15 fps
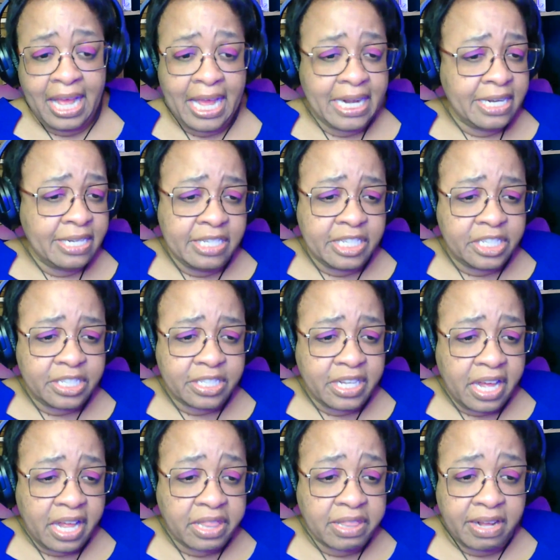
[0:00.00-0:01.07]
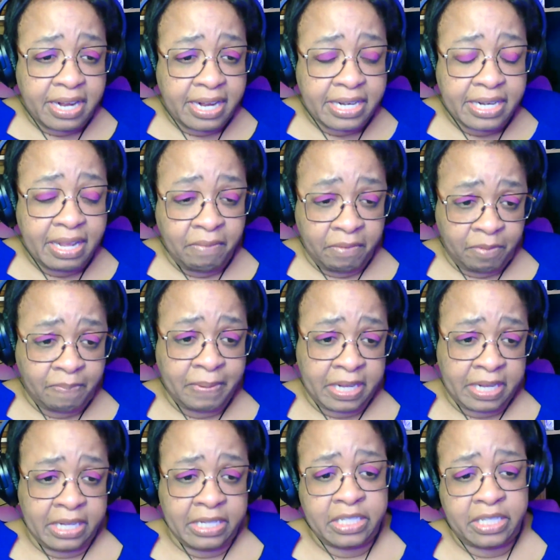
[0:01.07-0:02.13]
And initially I thought it was
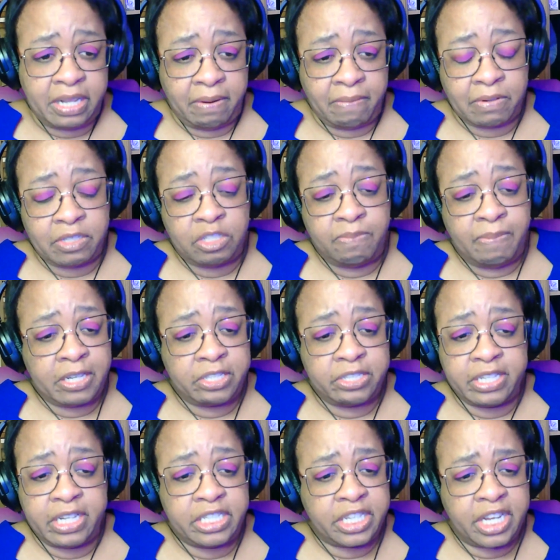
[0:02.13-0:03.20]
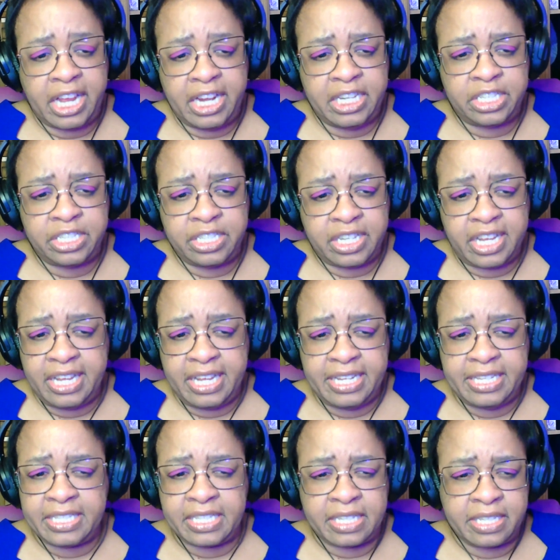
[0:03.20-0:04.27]
because they were special education
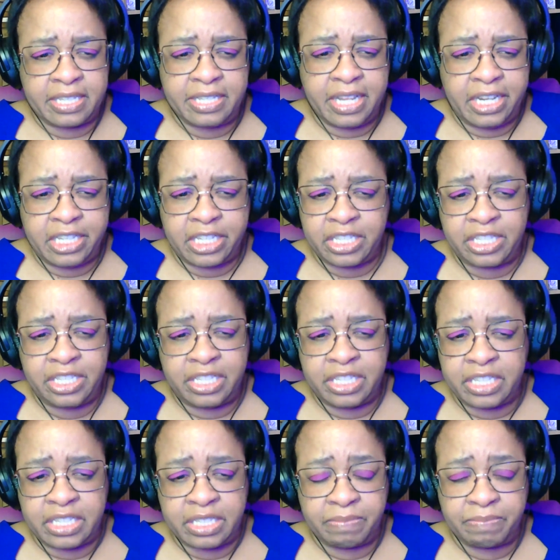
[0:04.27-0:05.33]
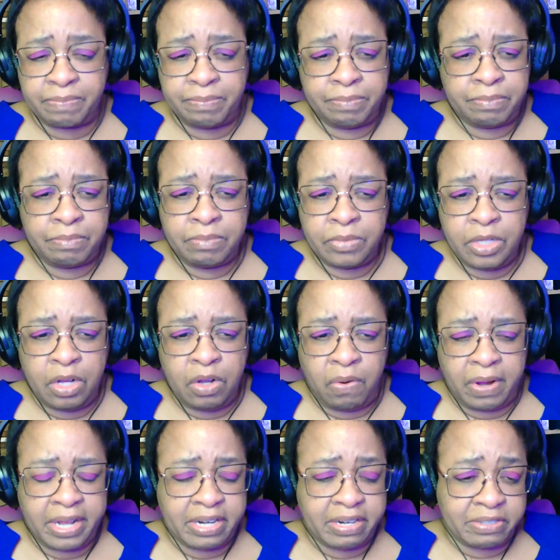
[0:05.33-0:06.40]
kids and they just didn't
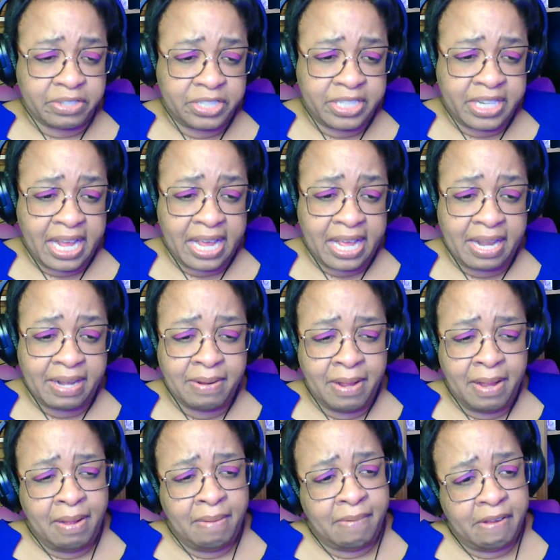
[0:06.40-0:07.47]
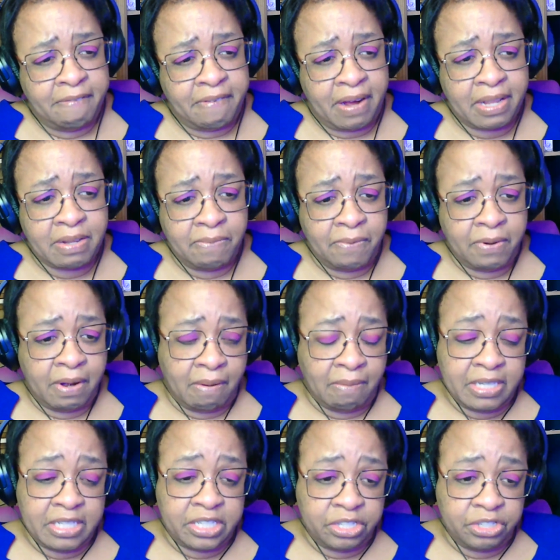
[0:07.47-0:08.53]
quite understand. My father would
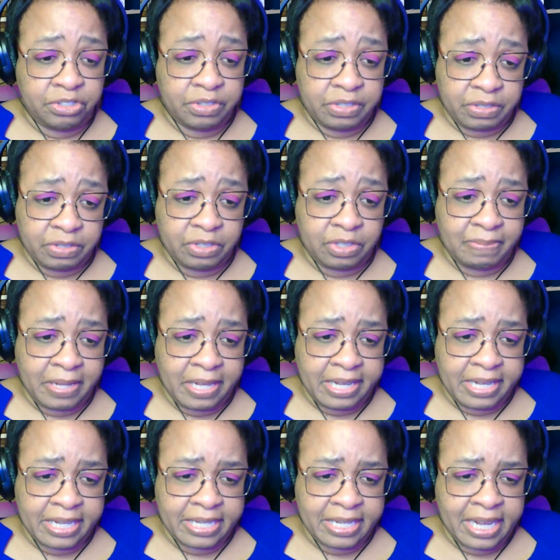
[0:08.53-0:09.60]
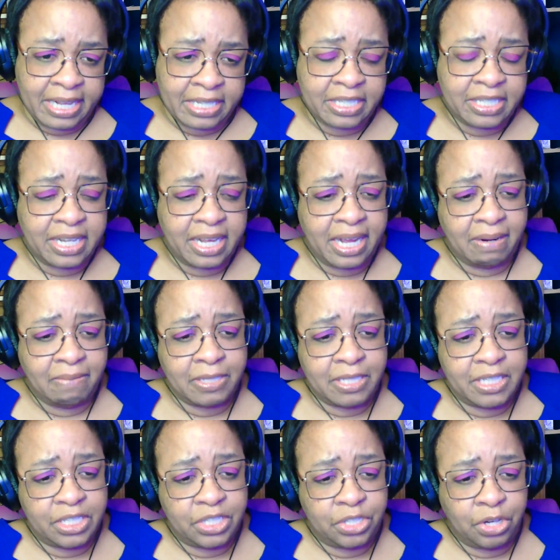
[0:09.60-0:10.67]
always introduce me and say I
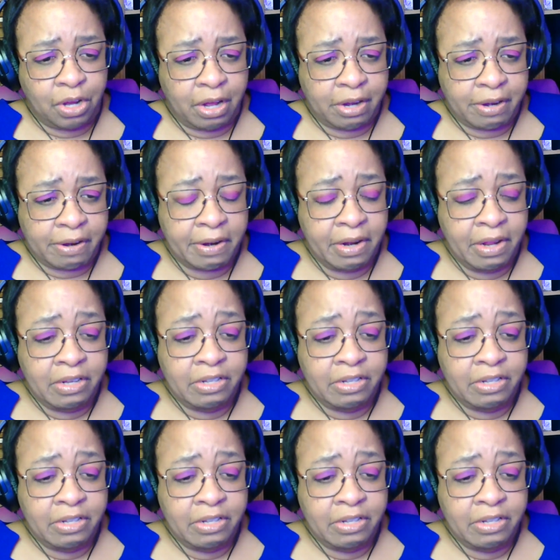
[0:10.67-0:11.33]
was his daughter.